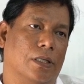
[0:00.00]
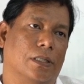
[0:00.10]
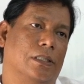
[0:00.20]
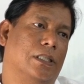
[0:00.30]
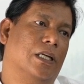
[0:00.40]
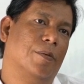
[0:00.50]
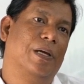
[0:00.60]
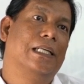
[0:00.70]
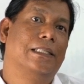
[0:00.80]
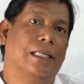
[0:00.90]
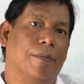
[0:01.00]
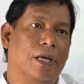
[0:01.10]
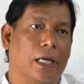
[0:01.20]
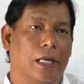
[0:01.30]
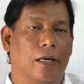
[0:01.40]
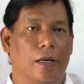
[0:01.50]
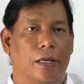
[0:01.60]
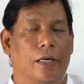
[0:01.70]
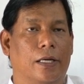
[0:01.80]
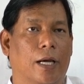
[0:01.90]
significant saving
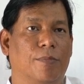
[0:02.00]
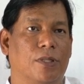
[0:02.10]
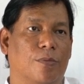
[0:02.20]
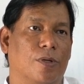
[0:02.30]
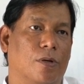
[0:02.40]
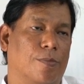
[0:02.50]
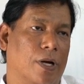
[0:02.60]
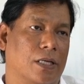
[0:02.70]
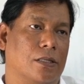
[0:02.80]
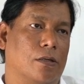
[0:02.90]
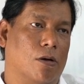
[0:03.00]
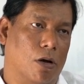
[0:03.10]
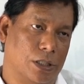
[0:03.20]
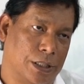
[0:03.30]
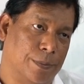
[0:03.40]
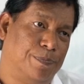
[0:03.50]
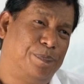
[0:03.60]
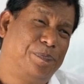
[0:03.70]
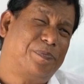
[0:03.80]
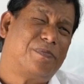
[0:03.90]
in terms of your production cost.
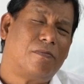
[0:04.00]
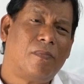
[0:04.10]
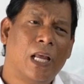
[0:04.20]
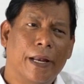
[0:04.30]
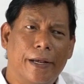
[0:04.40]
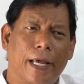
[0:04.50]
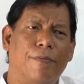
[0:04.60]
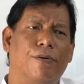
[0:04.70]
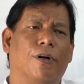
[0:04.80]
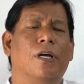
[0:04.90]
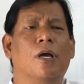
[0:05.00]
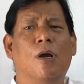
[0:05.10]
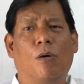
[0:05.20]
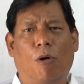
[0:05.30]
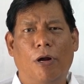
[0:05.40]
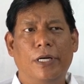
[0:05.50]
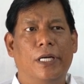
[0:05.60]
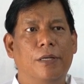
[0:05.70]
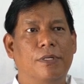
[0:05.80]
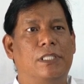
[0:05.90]
Therefore,
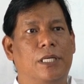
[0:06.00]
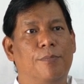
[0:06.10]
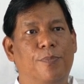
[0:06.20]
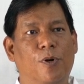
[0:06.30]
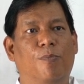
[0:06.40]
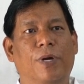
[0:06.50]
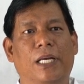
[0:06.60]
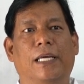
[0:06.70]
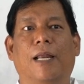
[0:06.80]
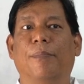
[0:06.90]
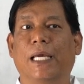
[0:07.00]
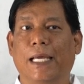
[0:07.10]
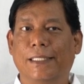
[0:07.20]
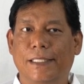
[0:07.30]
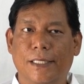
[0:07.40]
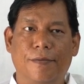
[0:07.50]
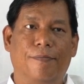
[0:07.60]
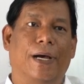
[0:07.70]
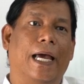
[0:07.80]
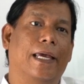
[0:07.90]
continuous improvement can be achieved
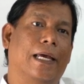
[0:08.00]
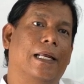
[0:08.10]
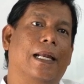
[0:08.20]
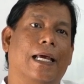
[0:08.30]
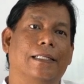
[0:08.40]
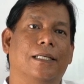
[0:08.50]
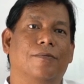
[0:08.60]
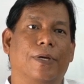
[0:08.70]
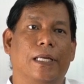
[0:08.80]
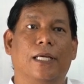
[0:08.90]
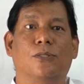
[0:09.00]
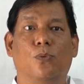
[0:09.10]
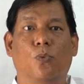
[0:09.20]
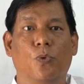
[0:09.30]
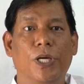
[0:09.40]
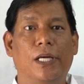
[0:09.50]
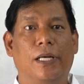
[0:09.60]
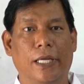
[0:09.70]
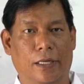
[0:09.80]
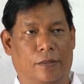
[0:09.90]
by analyzing various weak
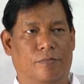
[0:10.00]
link